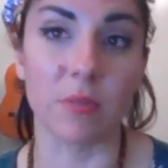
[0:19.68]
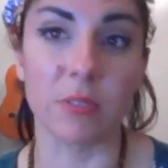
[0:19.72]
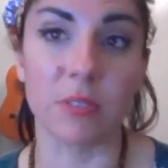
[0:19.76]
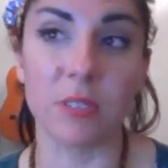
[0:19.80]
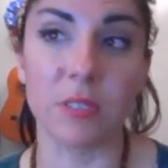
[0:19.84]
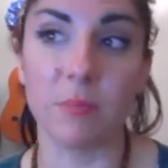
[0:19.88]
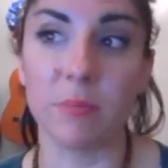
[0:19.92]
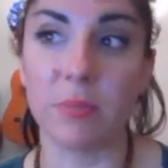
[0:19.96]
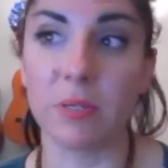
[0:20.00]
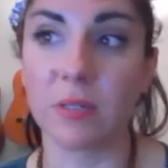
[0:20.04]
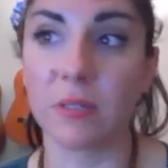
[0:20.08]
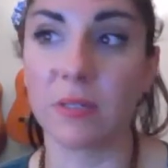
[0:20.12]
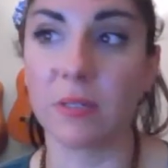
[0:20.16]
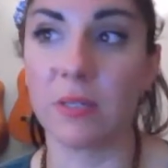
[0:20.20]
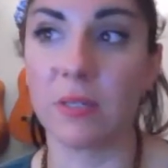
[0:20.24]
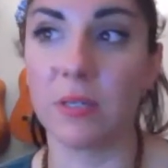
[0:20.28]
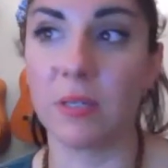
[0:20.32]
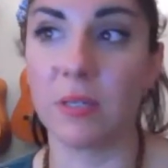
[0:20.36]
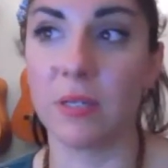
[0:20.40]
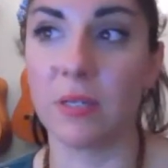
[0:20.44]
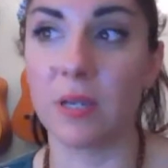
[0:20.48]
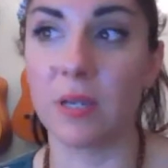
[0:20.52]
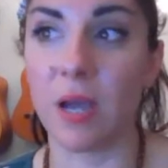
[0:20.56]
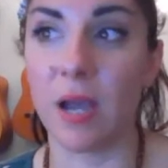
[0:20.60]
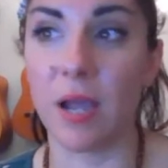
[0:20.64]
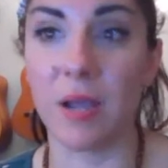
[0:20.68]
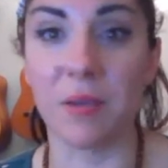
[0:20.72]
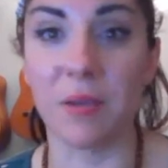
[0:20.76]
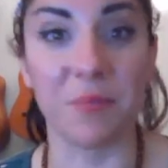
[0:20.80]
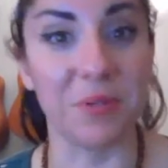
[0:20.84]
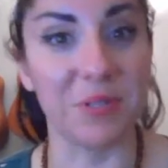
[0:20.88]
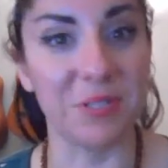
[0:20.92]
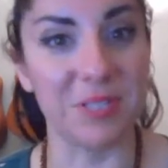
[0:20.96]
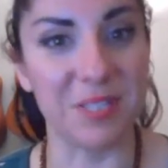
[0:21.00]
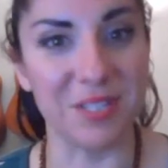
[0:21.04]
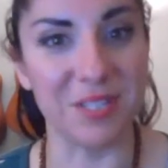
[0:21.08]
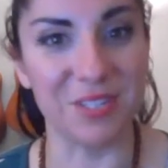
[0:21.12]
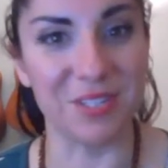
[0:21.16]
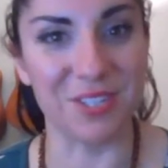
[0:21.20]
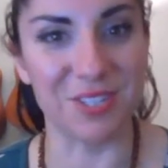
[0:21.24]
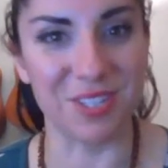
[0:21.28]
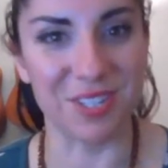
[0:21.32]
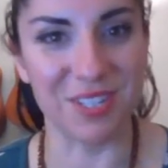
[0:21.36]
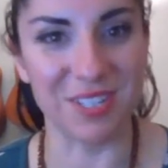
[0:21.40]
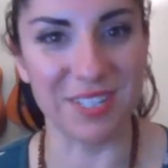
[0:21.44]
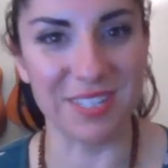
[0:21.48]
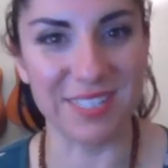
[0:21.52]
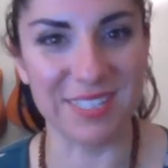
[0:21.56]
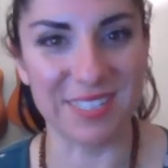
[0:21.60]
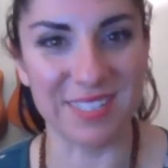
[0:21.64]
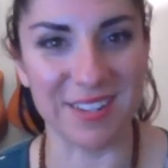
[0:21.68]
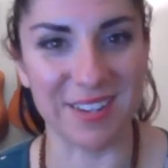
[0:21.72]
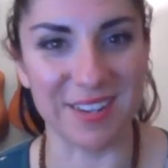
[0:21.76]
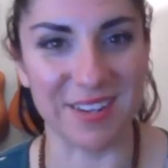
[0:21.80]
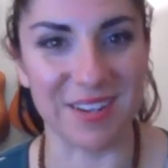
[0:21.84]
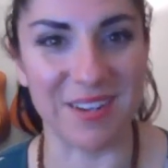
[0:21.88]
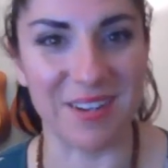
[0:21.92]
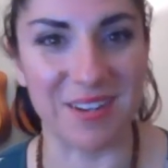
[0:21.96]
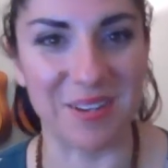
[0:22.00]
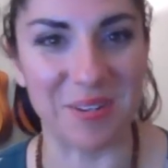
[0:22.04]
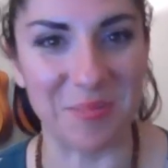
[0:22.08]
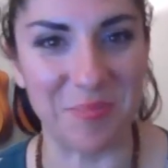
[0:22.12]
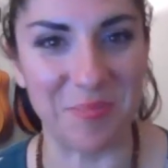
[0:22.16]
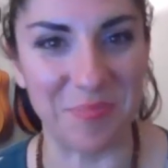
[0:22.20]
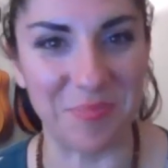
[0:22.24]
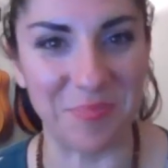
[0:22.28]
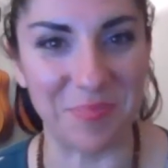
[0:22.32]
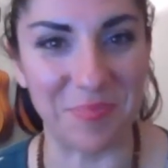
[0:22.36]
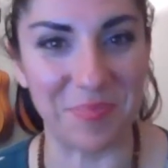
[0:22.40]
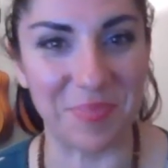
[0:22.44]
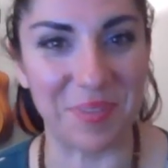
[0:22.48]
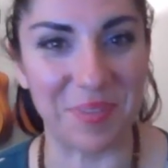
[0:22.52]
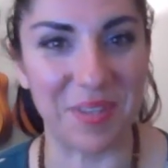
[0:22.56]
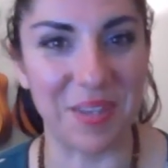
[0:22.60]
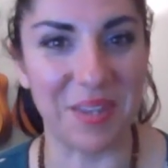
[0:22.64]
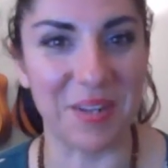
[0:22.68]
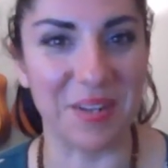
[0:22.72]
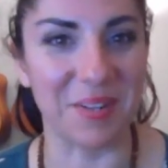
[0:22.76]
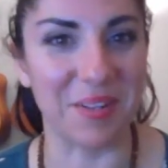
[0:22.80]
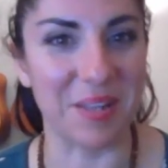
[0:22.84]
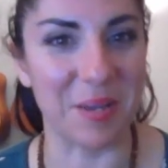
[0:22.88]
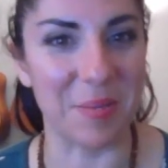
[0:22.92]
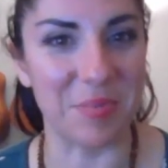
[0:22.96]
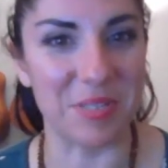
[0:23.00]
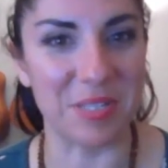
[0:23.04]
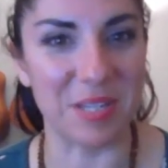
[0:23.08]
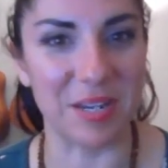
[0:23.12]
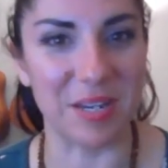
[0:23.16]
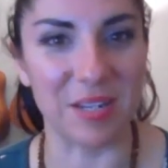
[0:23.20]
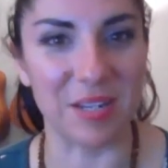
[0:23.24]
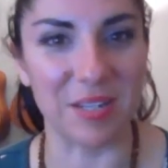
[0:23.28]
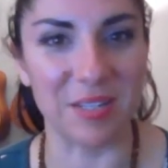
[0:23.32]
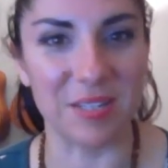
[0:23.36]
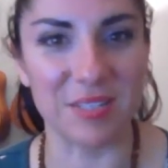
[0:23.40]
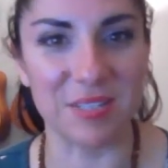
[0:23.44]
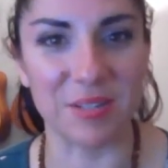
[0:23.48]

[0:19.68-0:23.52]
Typically I would teach this in a lab setting.